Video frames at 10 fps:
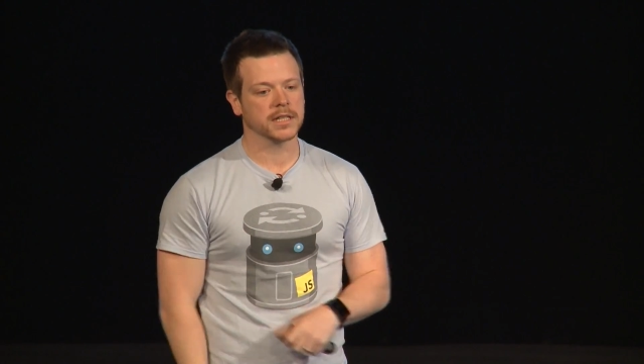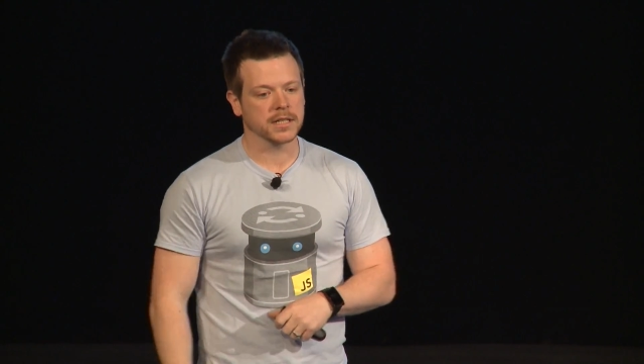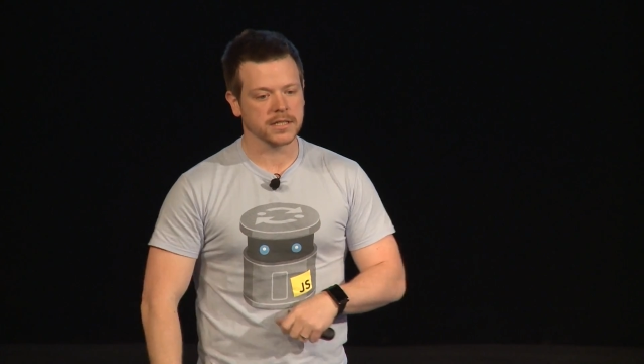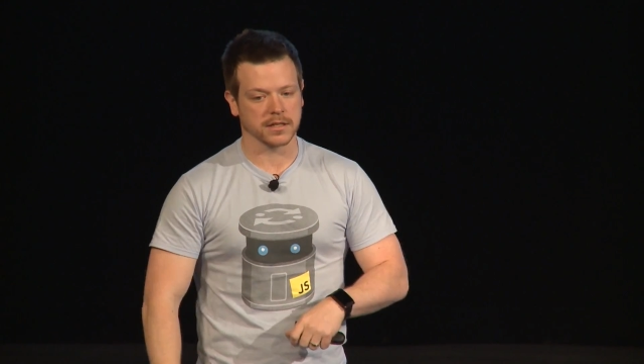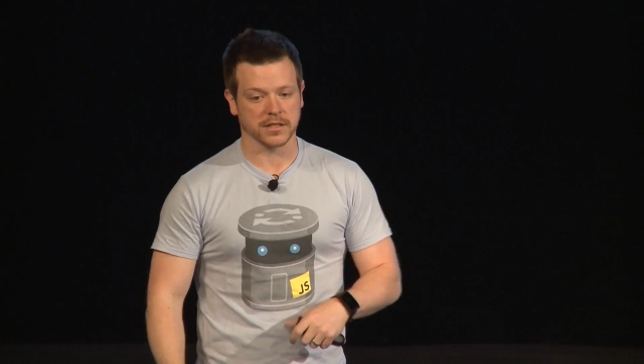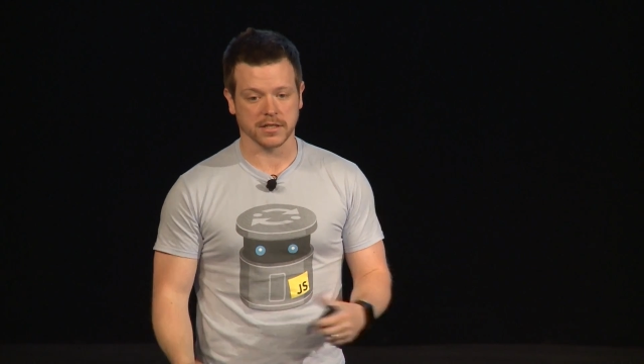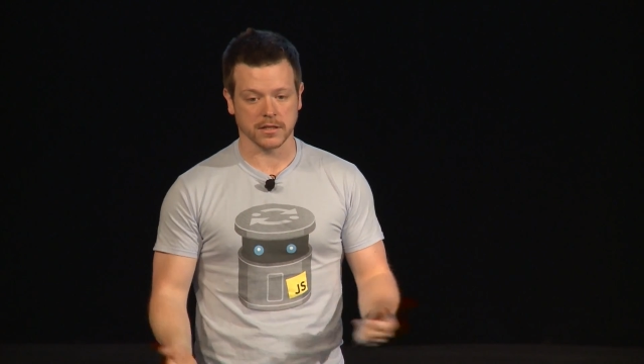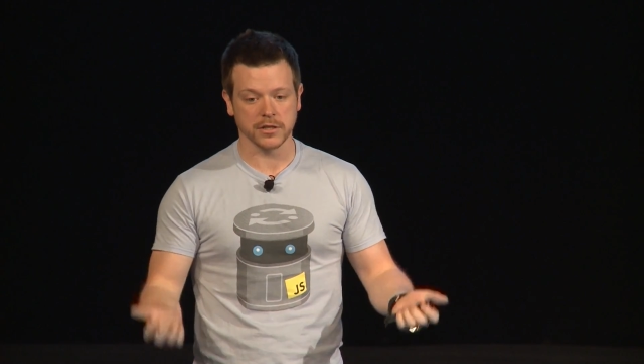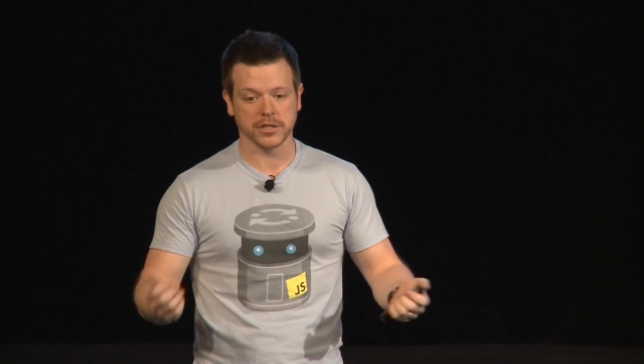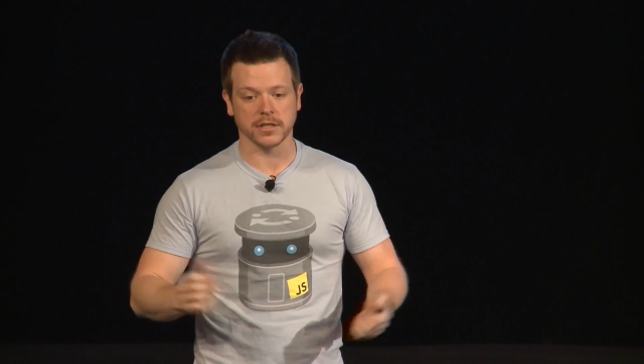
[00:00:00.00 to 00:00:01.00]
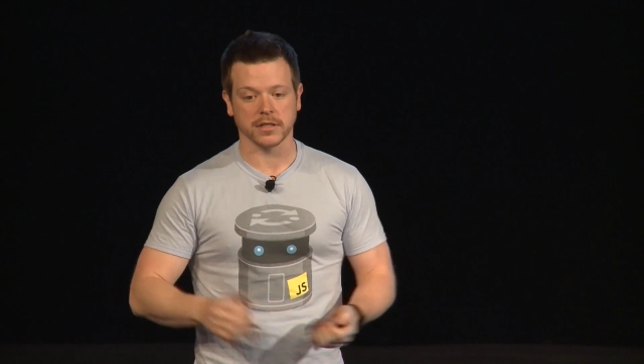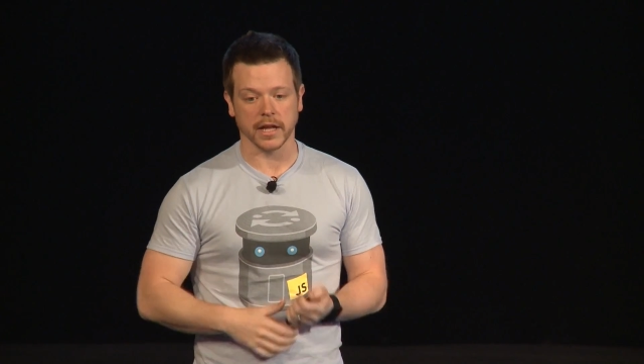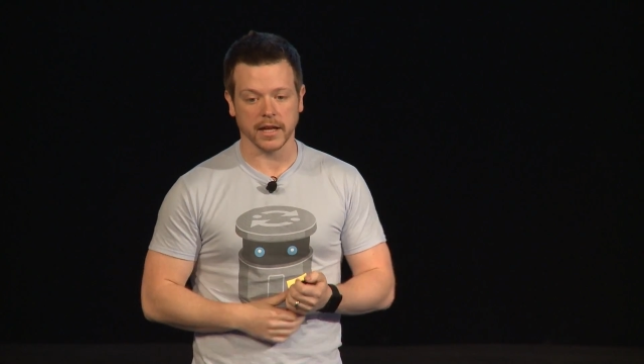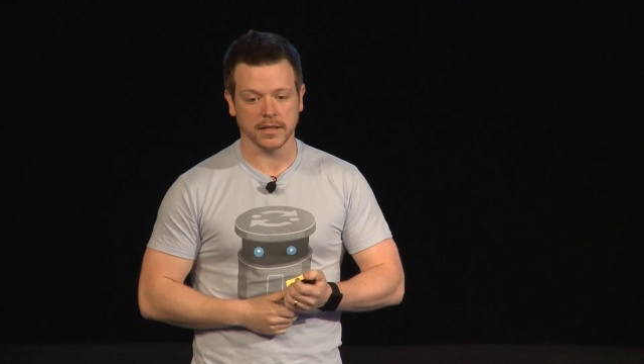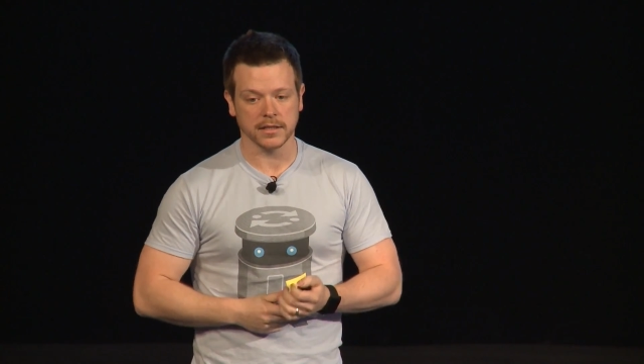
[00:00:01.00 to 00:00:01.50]
So the solution
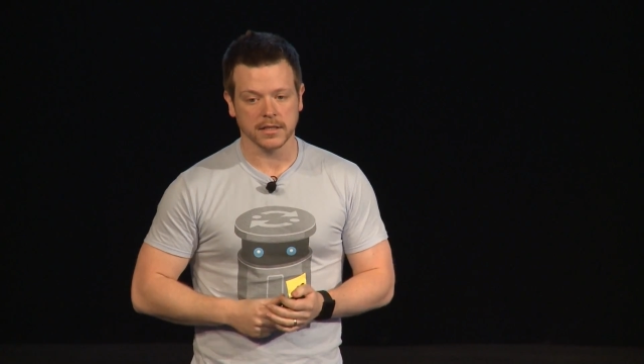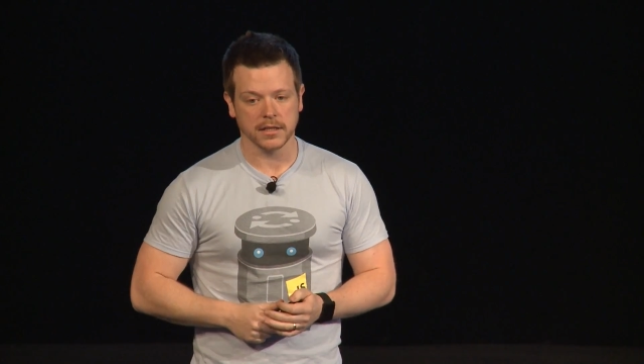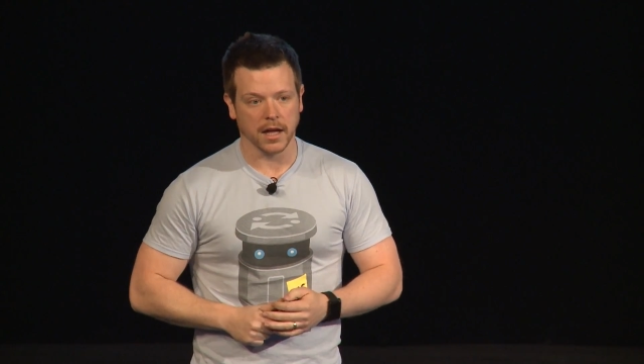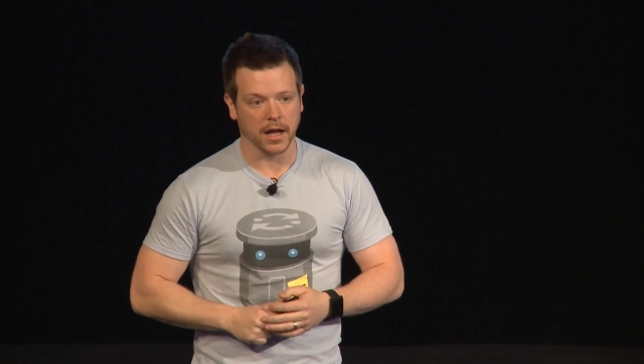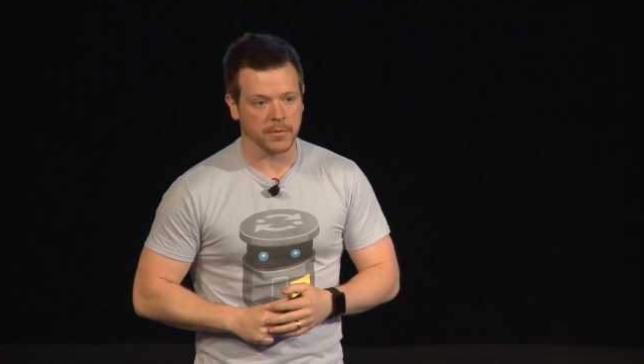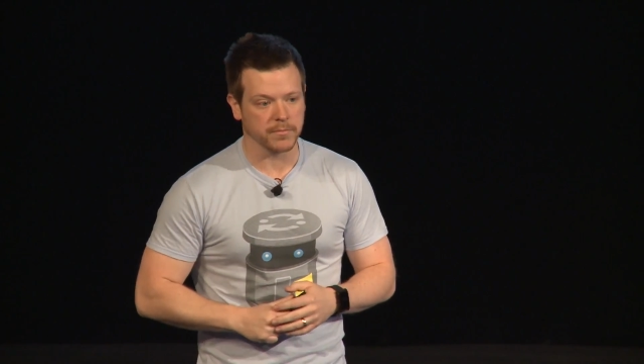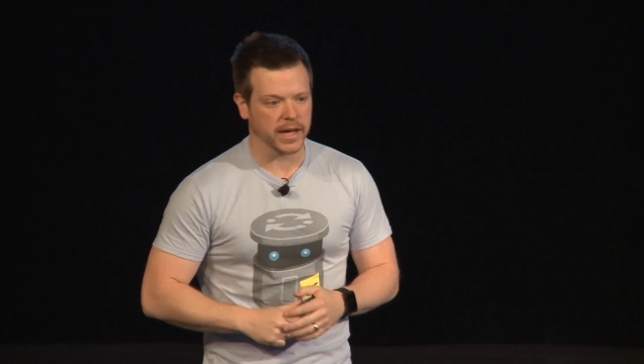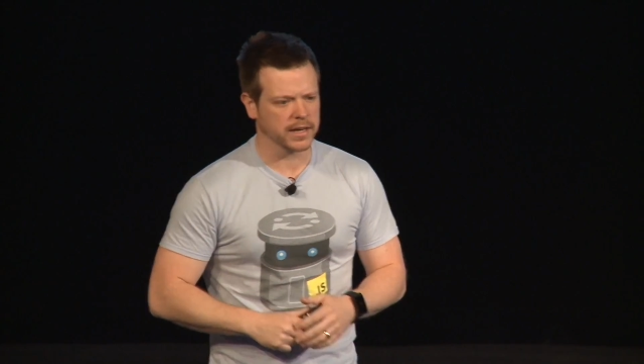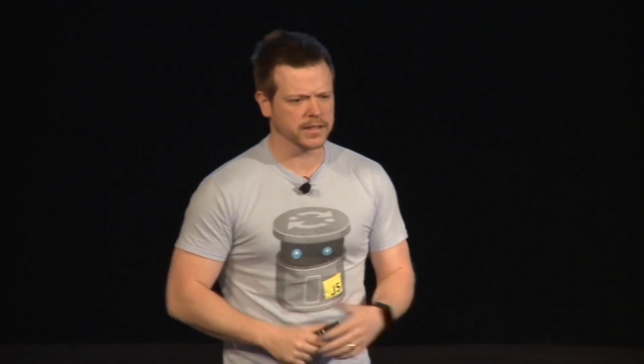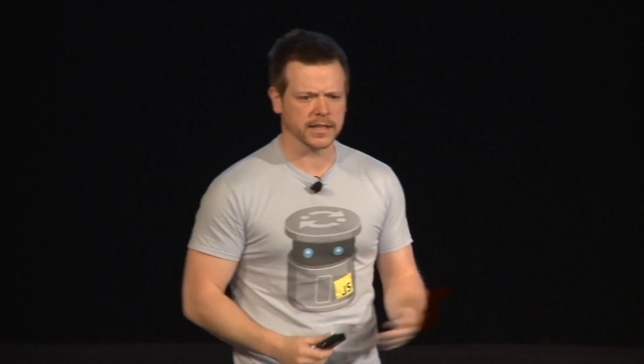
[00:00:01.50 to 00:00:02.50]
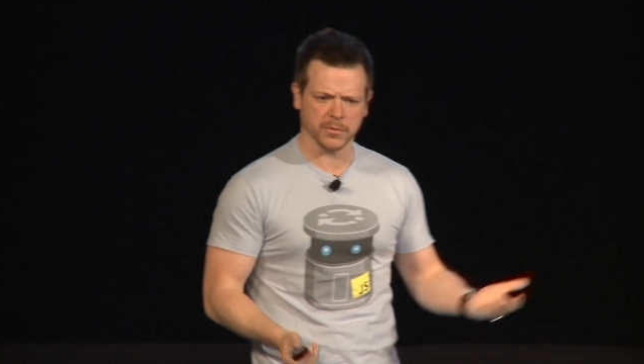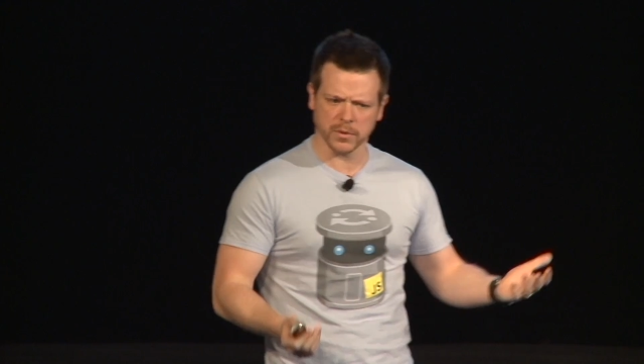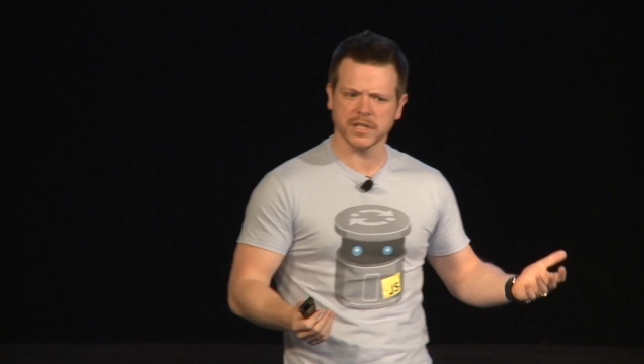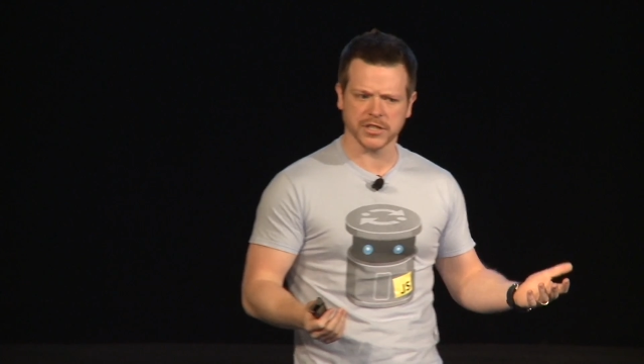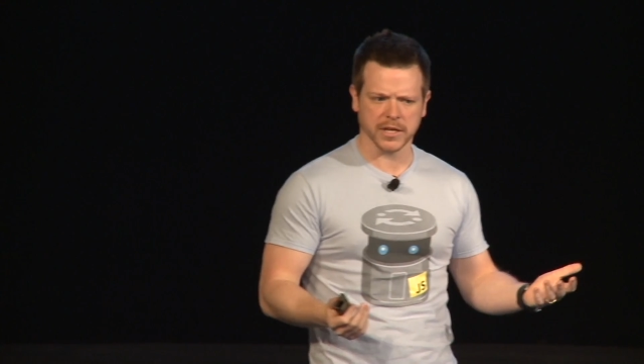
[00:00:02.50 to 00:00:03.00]
there, and I think there
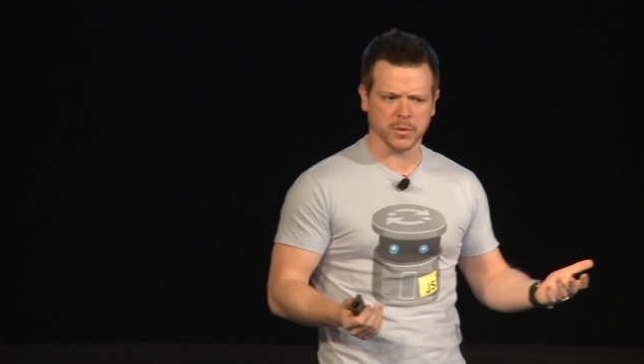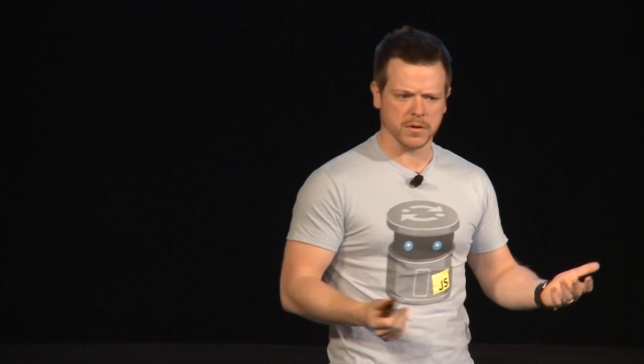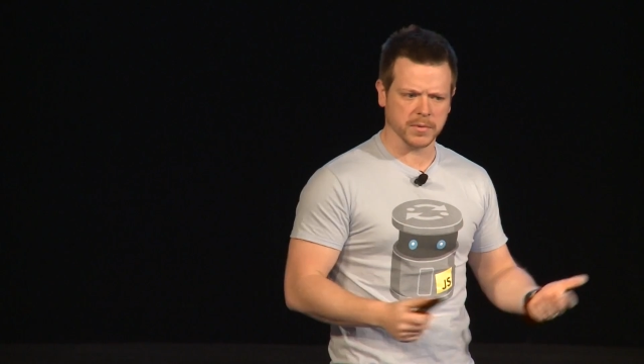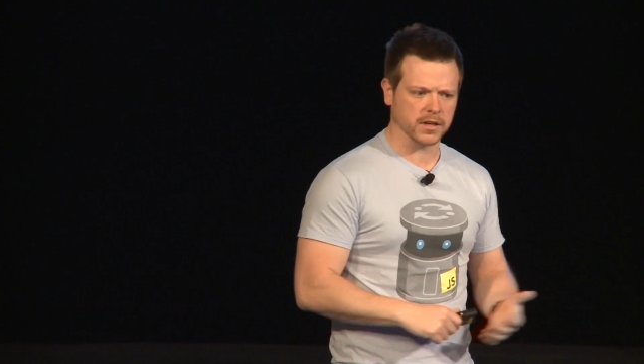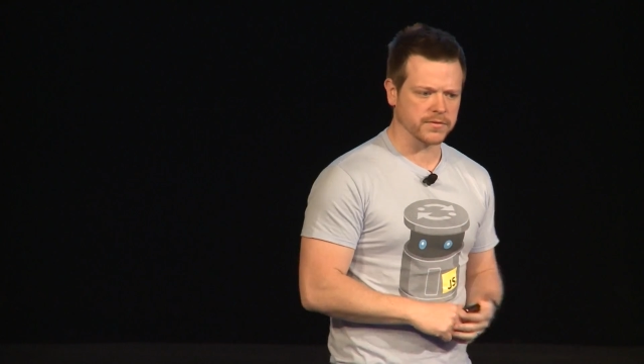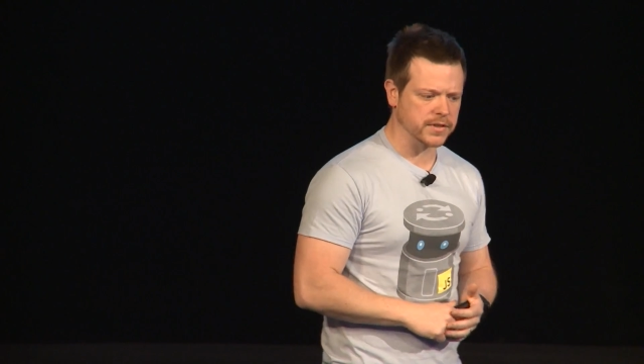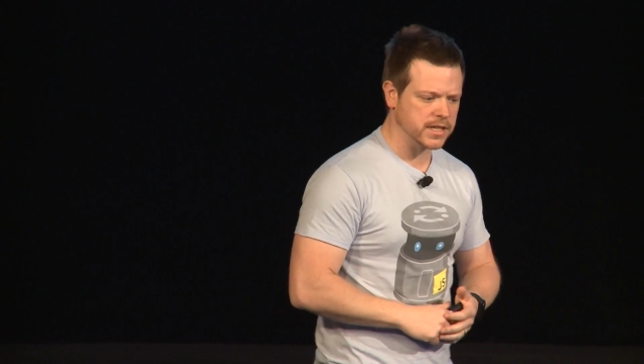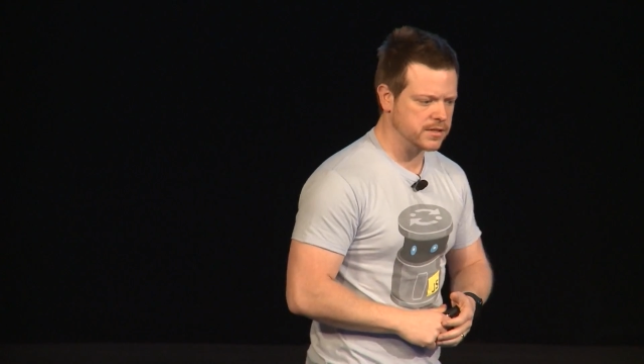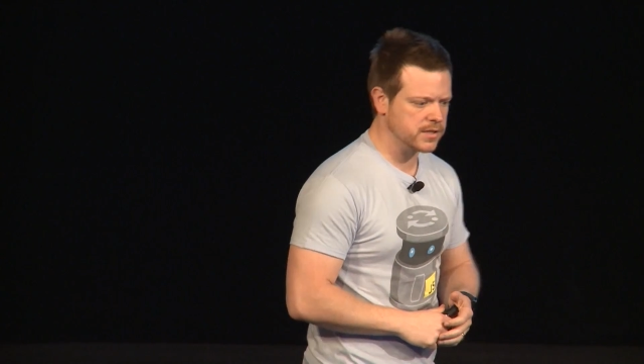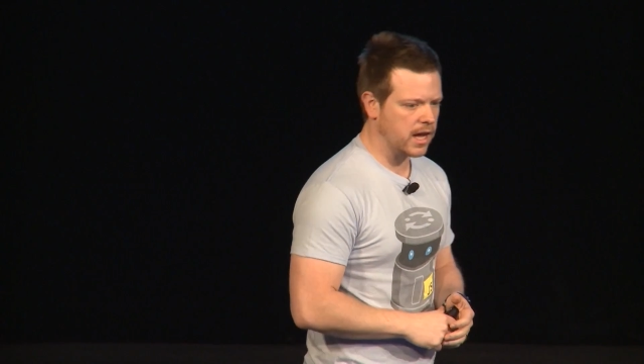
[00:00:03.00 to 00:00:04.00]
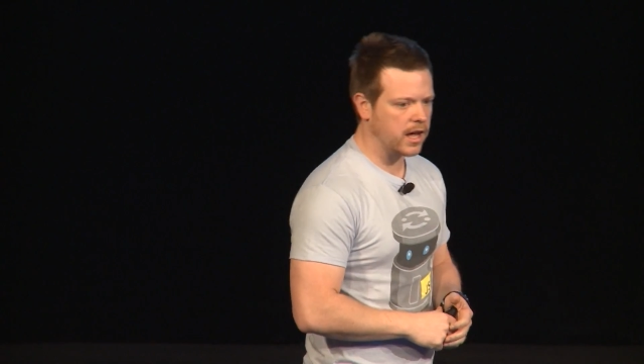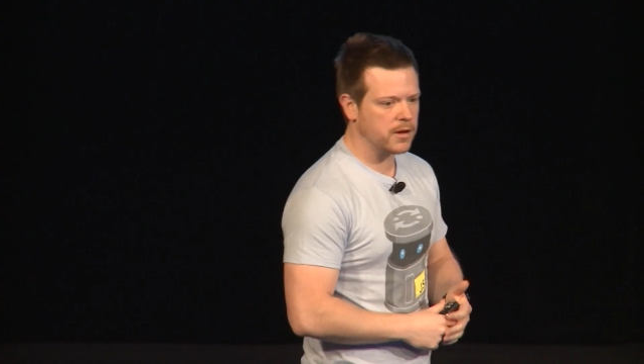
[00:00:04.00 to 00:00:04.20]
was a jQuery plugin for this,